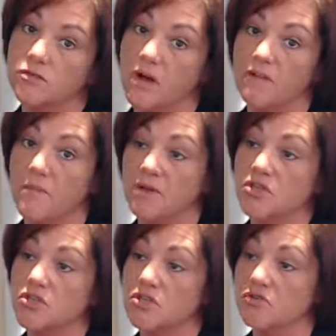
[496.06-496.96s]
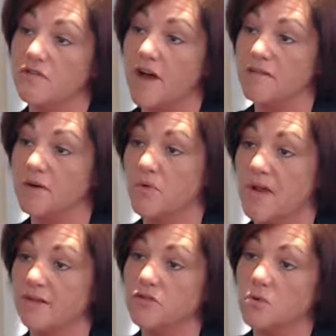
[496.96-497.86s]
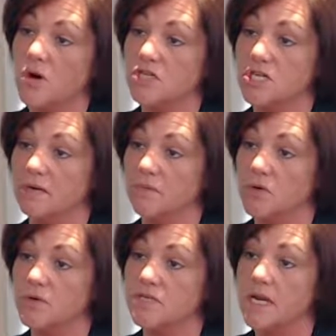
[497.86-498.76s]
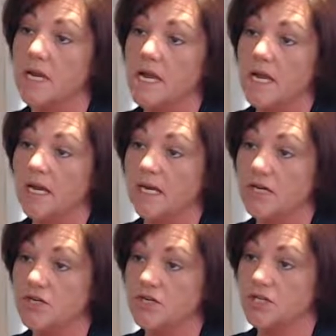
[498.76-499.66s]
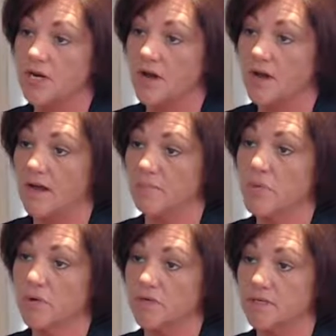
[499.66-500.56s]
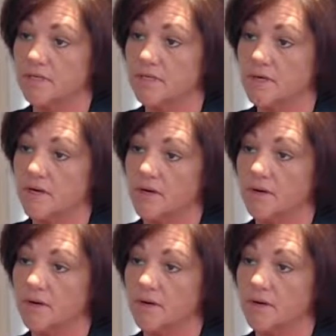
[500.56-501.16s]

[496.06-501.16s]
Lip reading: 12 months to survive, and we have to watch them lose each important